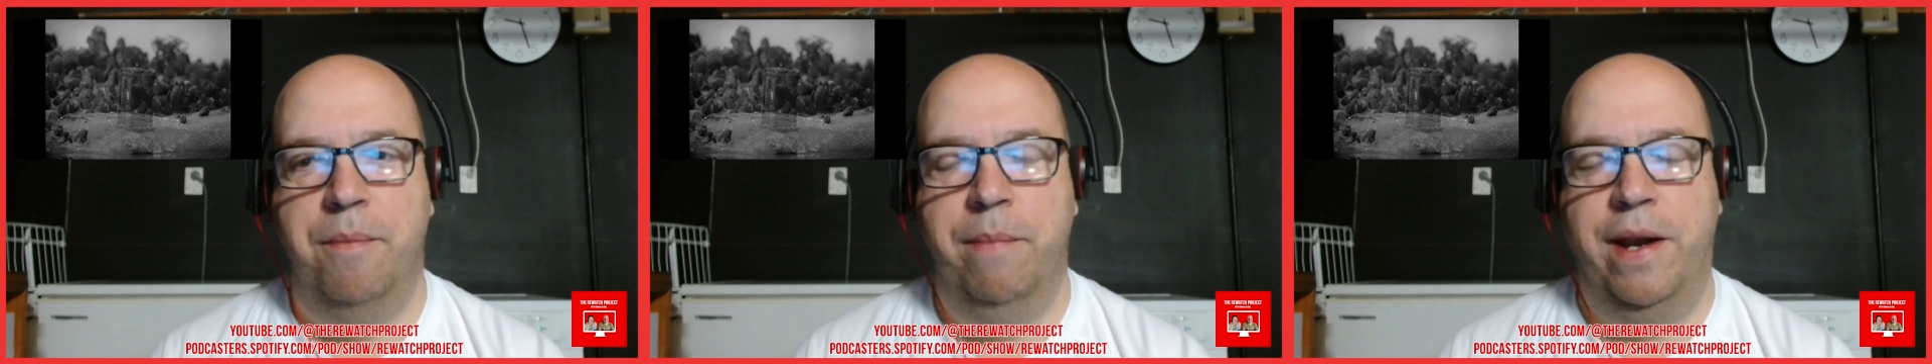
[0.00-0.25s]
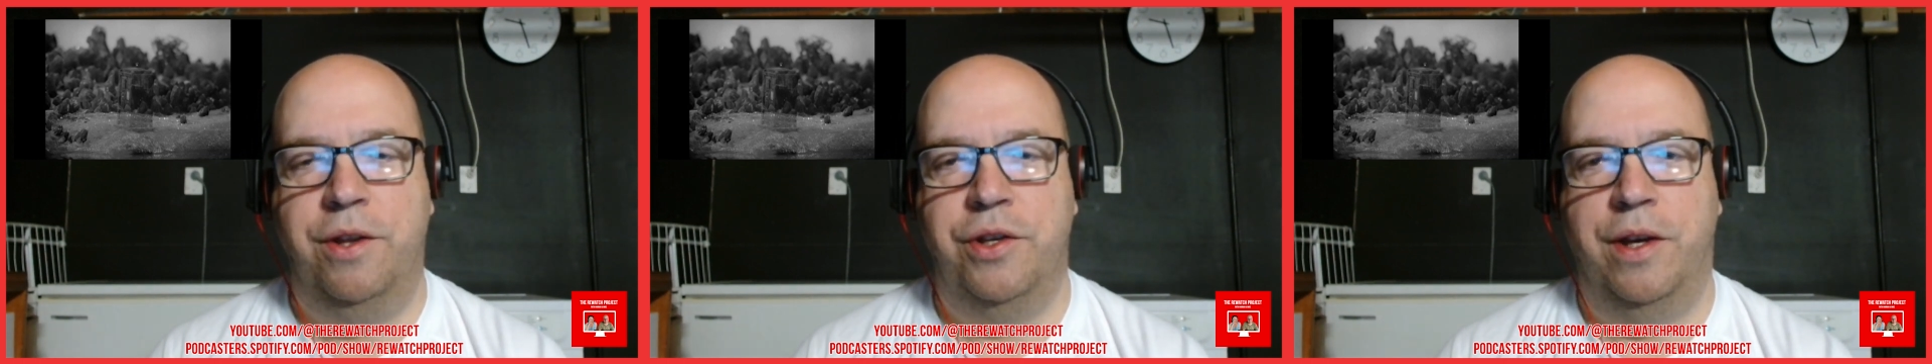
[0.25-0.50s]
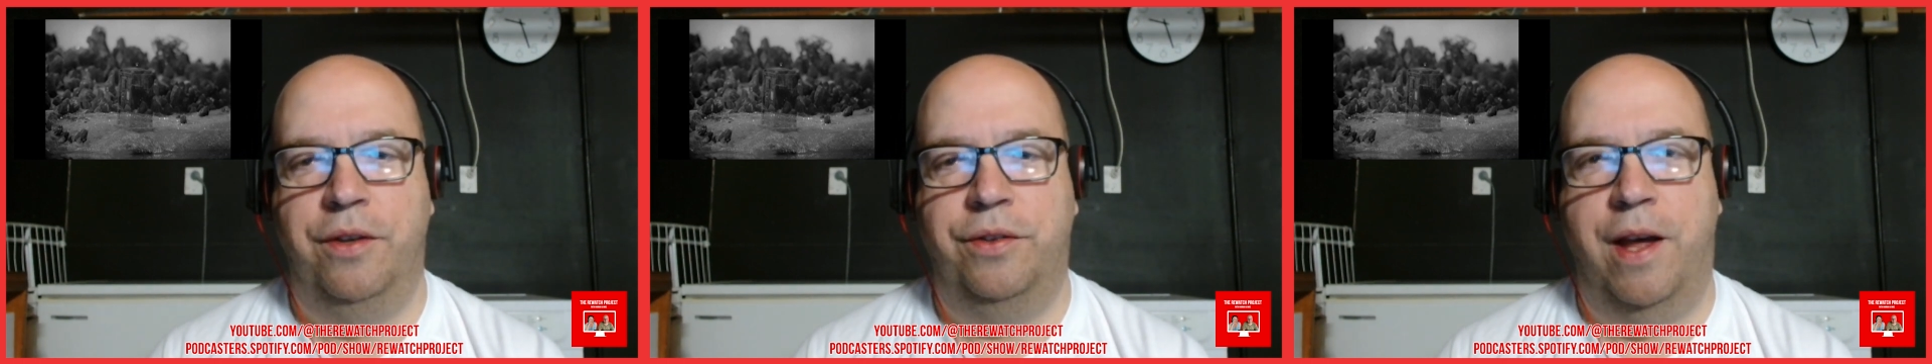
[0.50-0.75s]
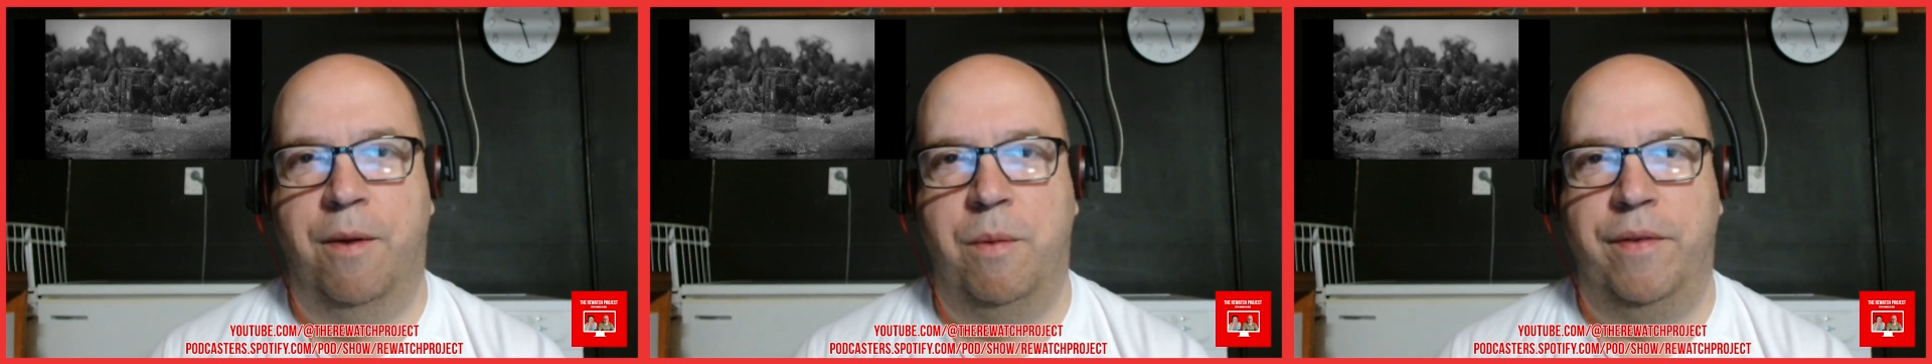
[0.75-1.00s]
miniature
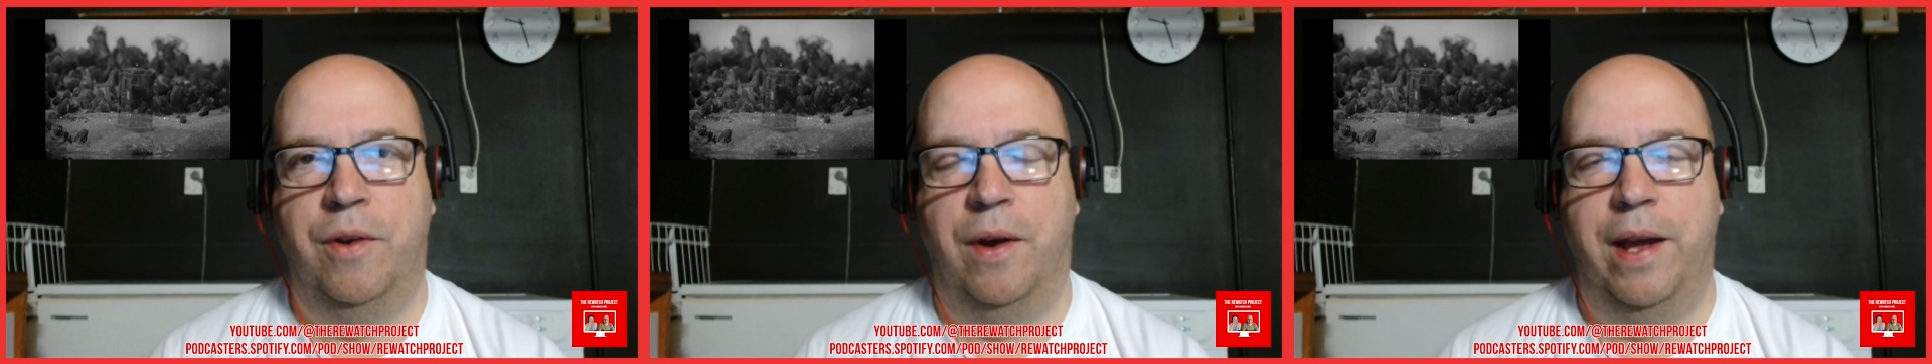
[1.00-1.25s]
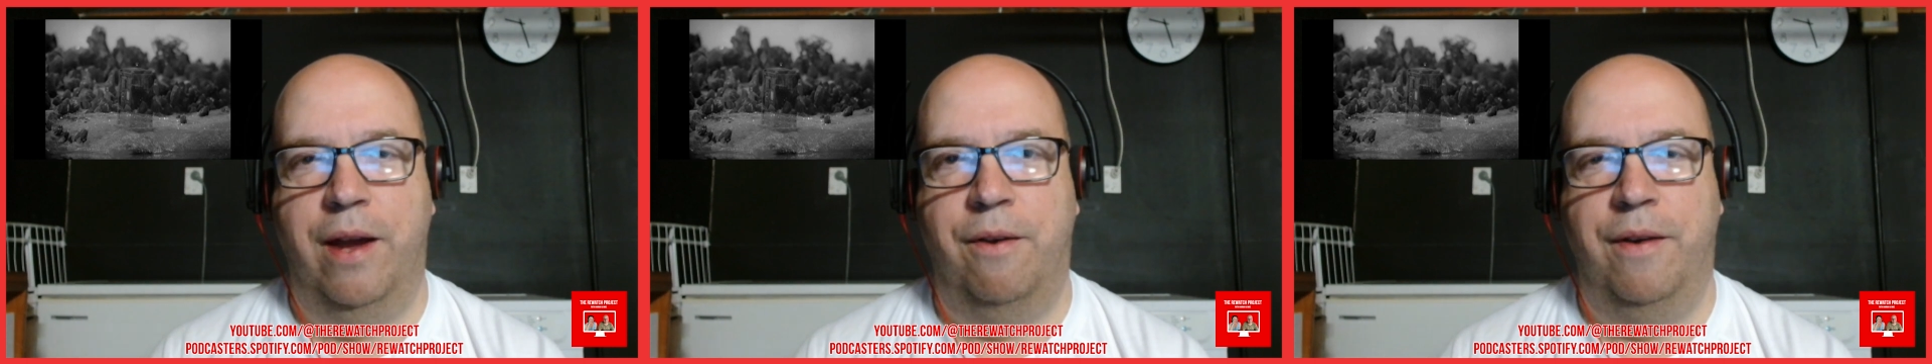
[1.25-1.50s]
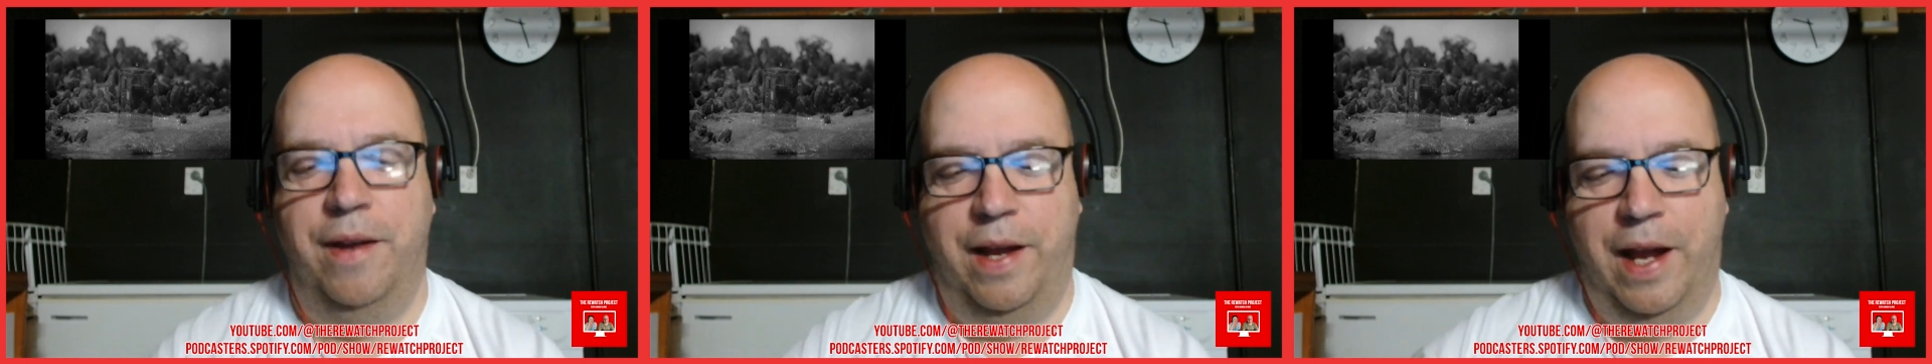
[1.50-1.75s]
setup we've got here.